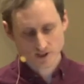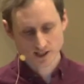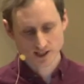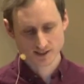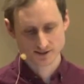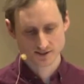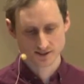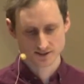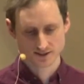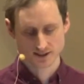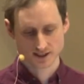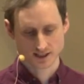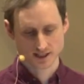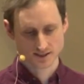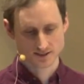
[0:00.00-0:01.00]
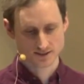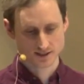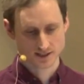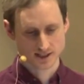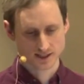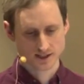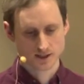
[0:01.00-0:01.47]
search the collections
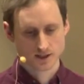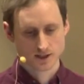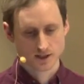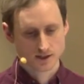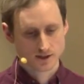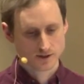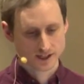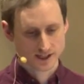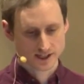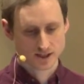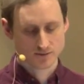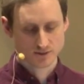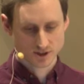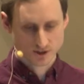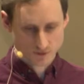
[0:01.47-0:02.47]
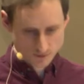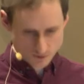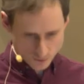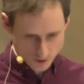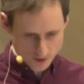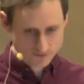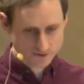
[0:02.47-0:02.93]
online, they can be
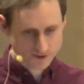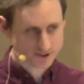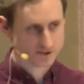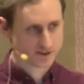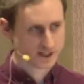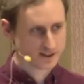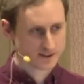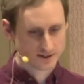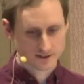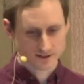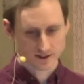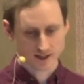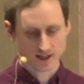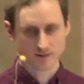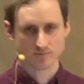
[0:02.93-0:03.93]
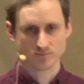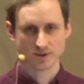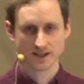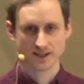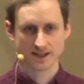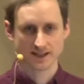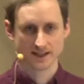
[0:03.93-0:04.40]
quite frustrated
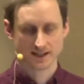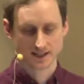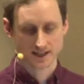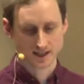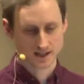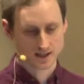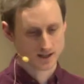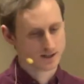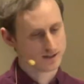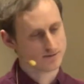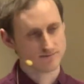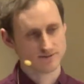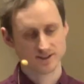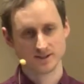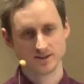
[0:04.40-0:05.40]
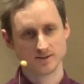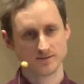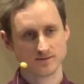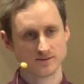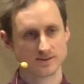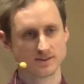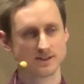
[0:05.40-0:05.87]
by the
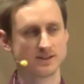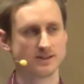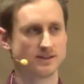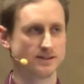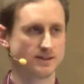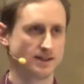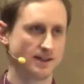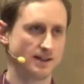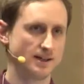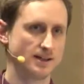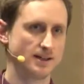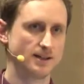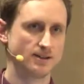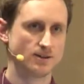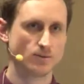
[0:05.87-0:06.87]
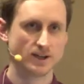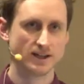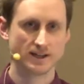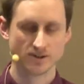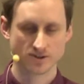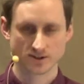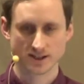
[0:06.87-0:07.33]
way
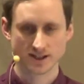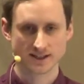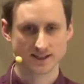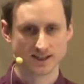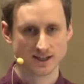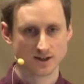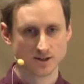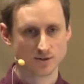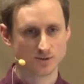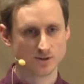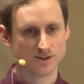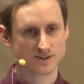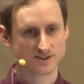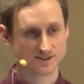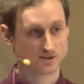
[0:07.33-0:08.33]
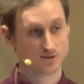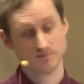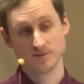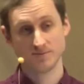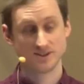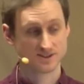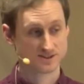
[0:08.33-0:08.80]
an online catalog works, or
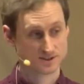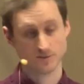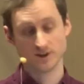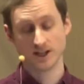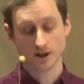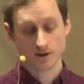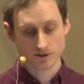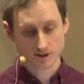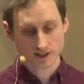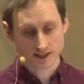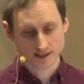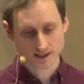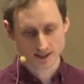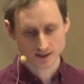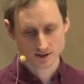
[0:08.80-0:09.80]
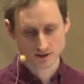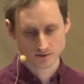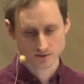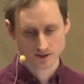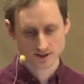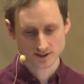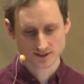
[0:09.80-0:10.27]
maybe just the way our online catalog
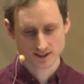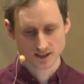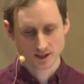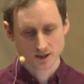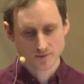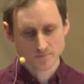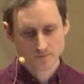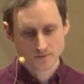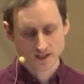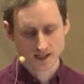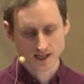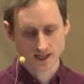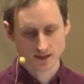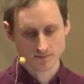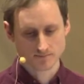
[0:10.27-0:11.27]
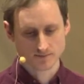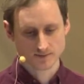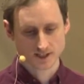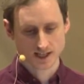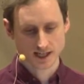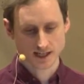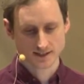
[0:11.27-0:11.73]
works,
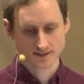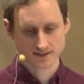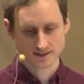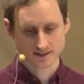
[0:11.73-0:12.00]
and